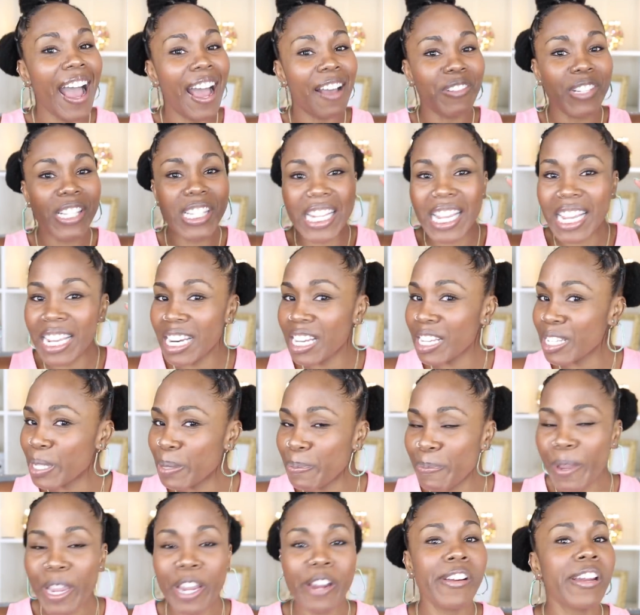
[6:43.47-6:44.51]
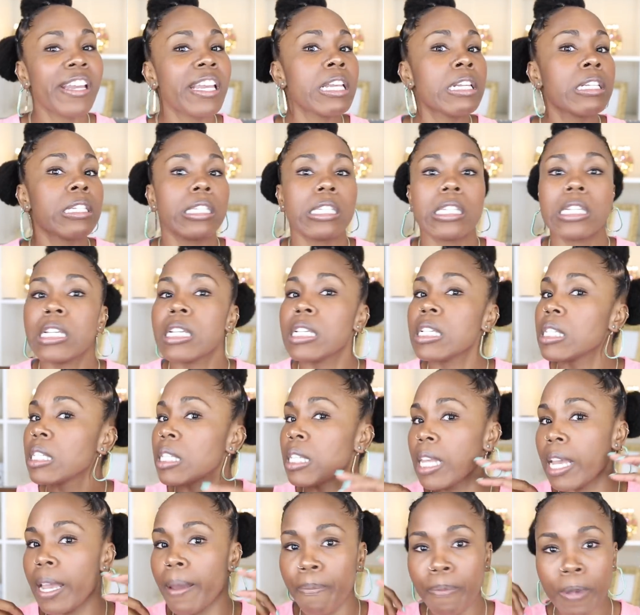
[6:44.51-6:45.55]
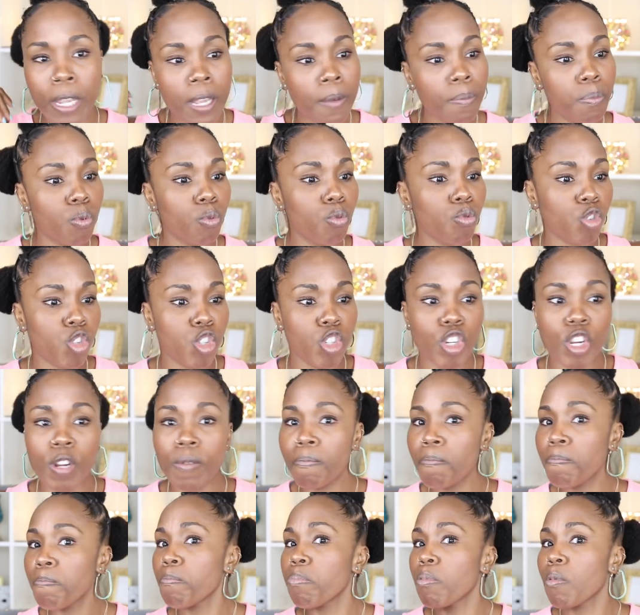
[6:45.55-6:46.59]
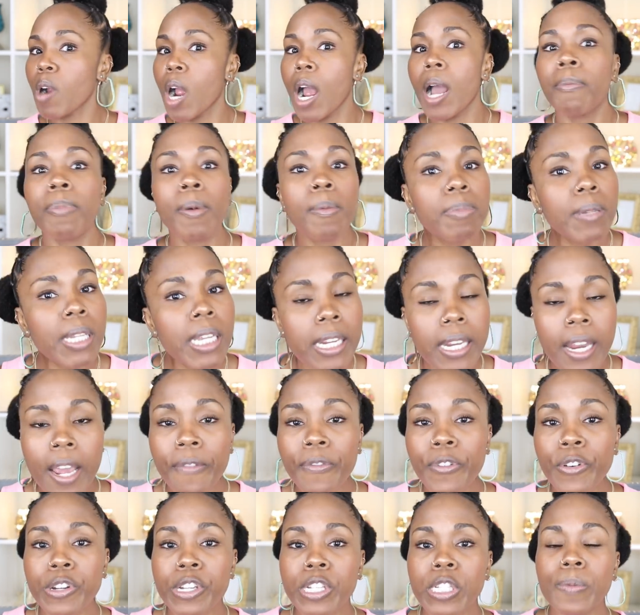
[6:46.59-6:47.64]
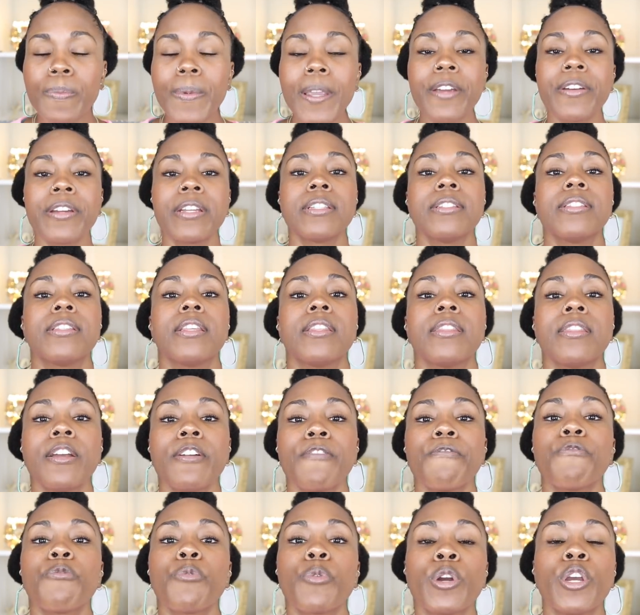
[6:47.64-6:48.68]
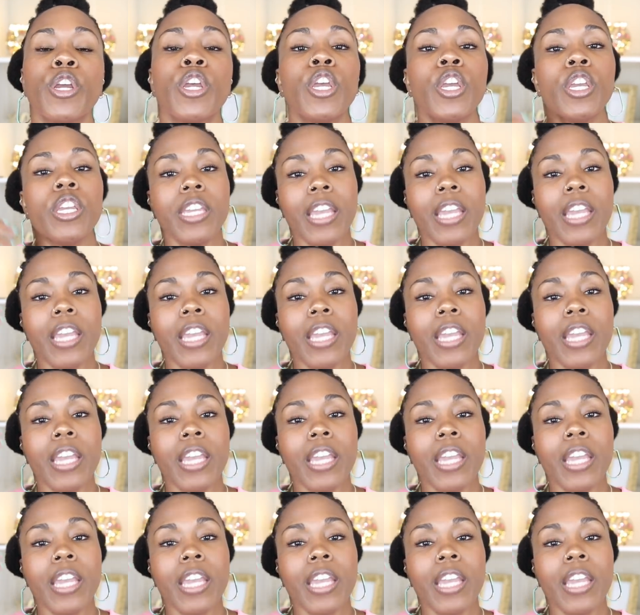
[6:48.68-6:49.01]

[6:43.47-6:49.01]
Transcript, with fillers: I've seen experiences that people should probably never experience and therefore